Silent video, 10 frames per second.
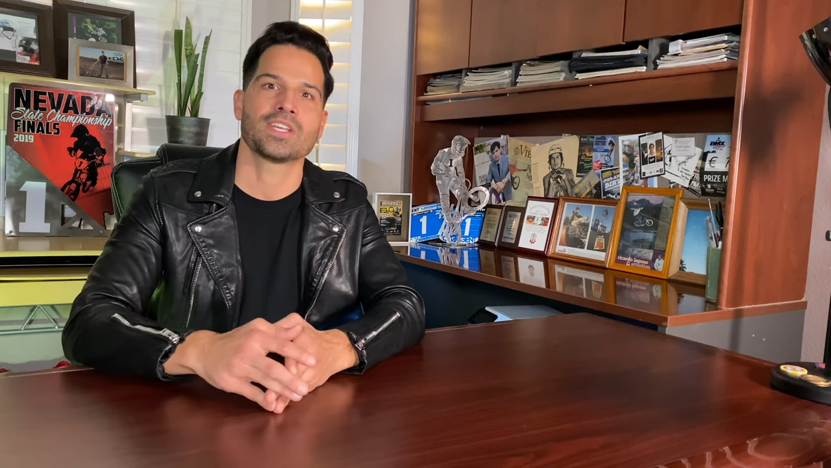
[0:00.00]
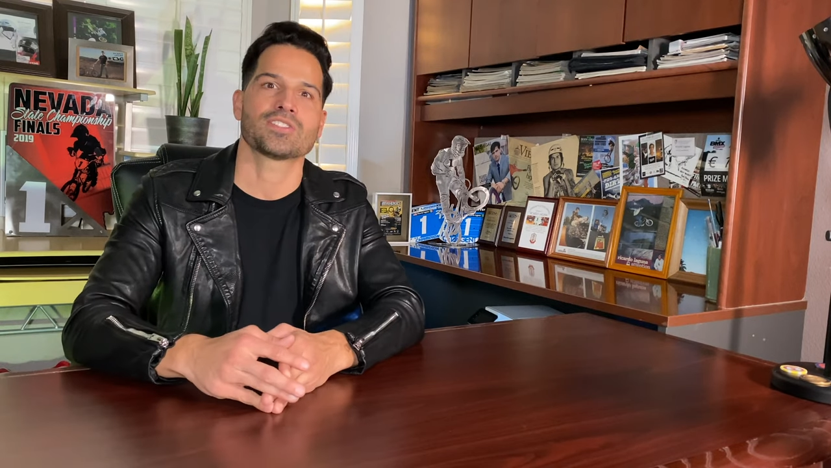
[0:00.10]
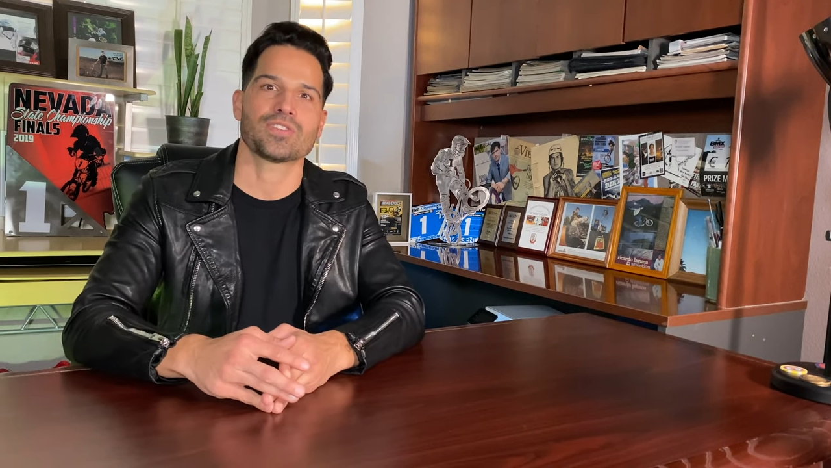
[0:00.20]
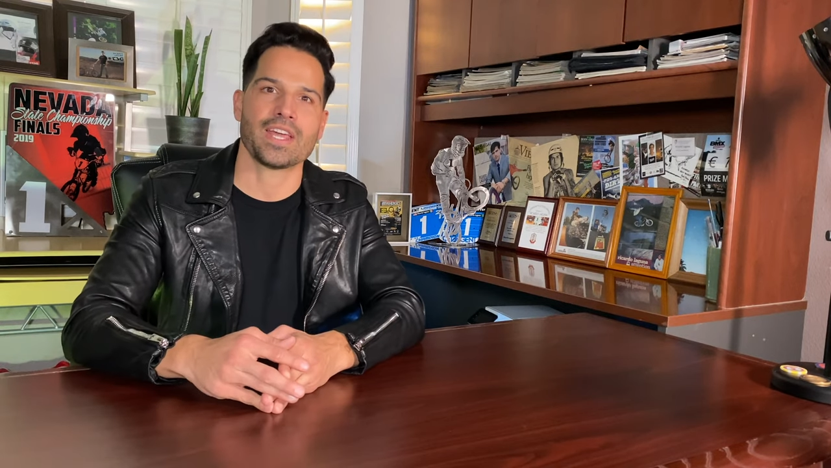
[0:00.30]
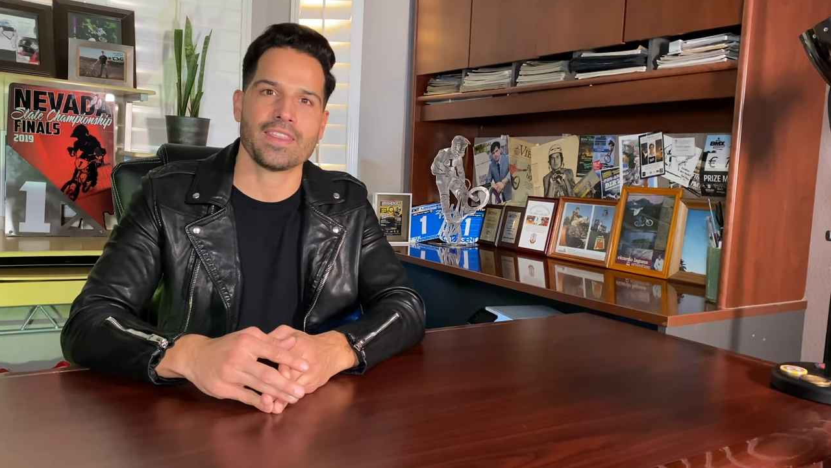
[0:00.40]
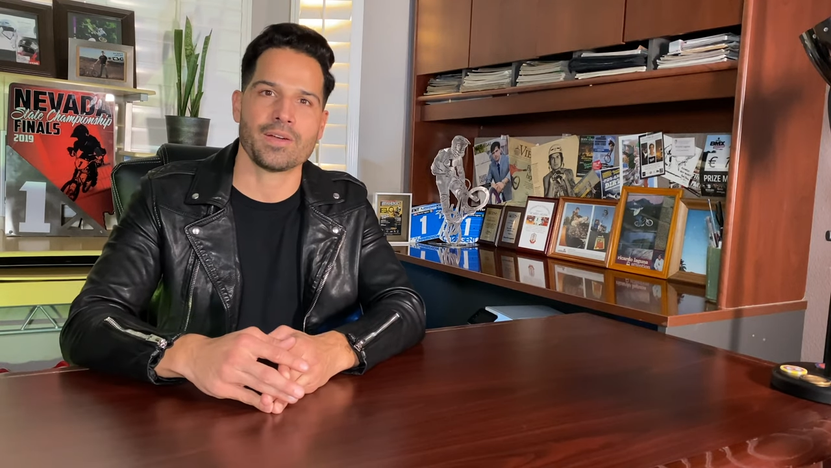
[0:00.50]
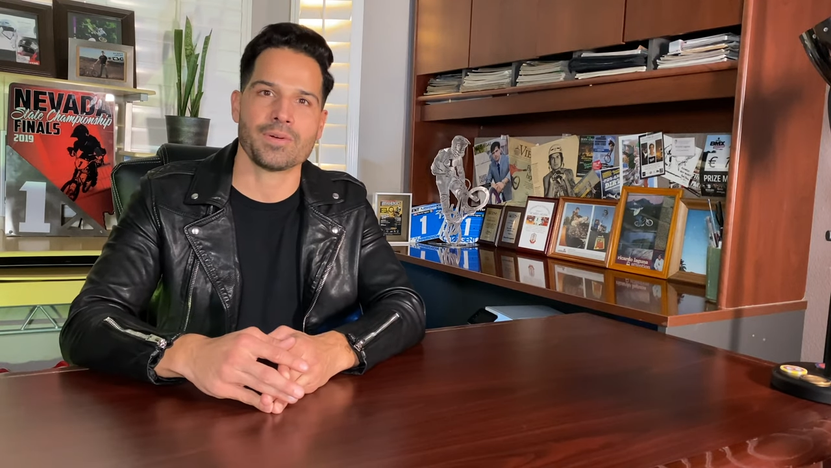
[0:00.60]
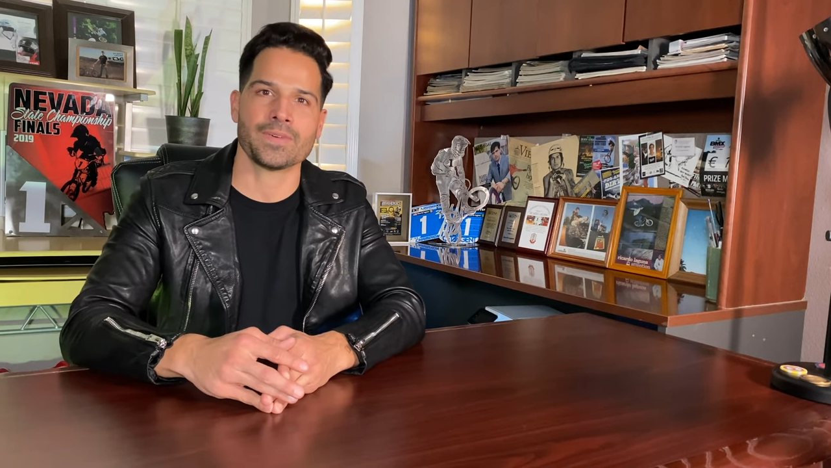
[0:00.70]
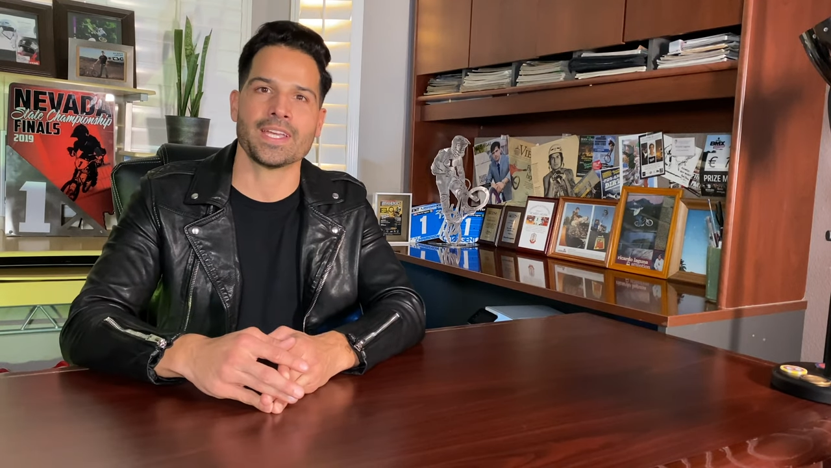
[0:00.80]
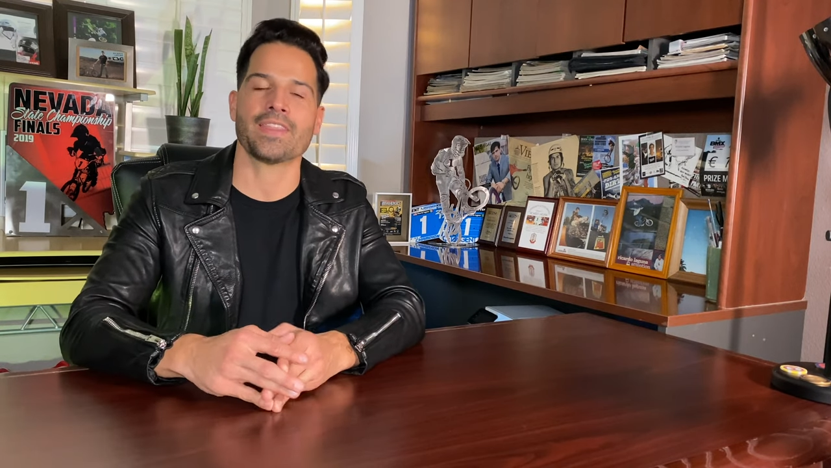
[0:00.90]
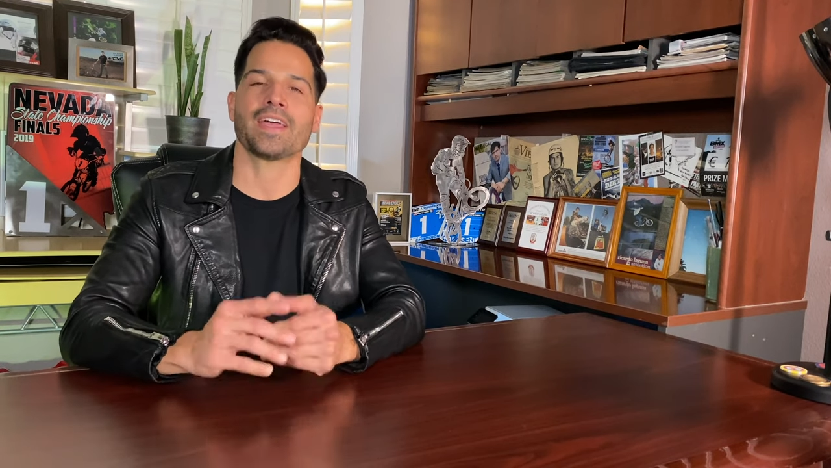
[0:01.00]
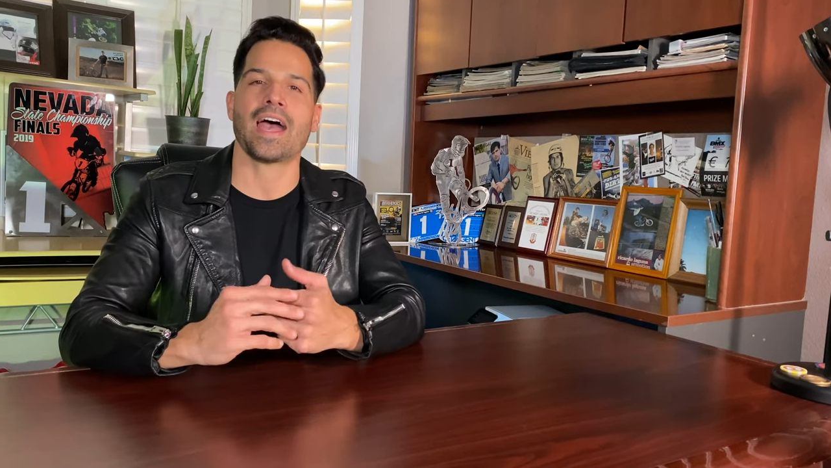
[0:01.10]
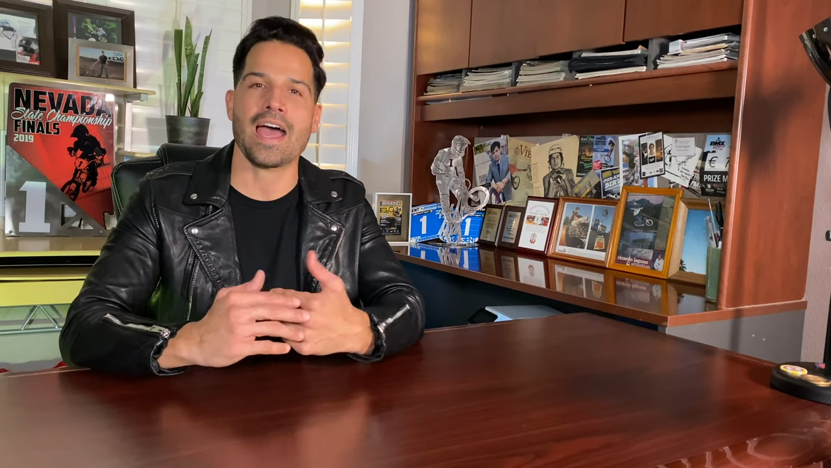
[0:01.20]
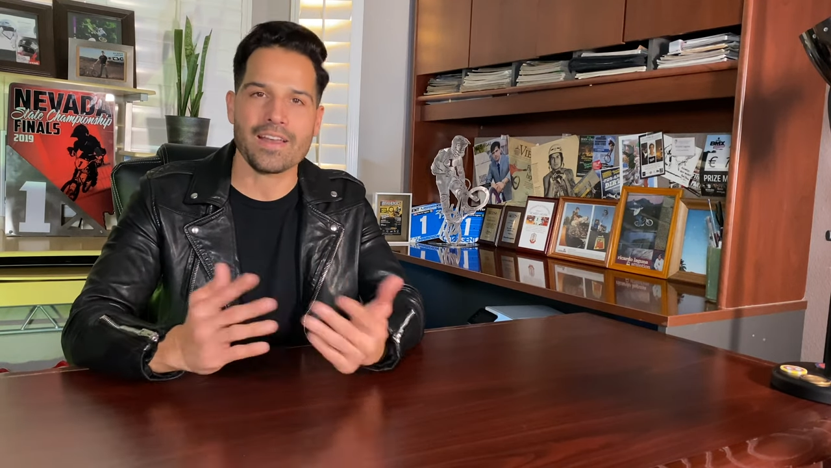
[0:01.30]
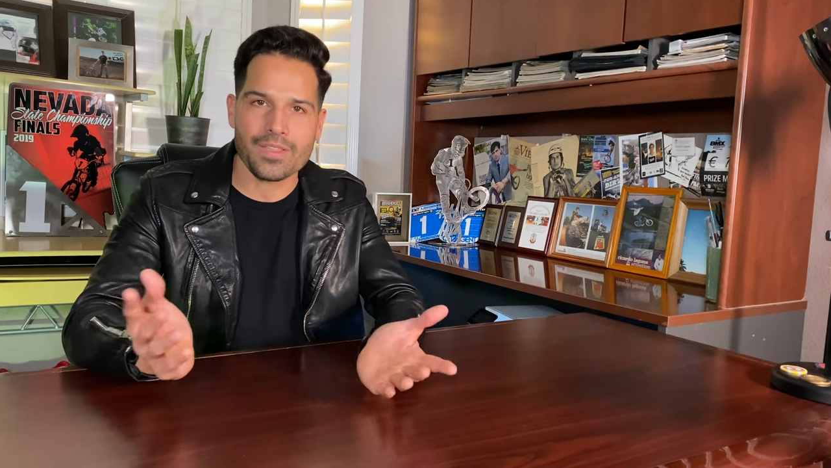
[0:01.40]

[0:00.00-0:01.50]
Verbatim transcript: So now that we got that out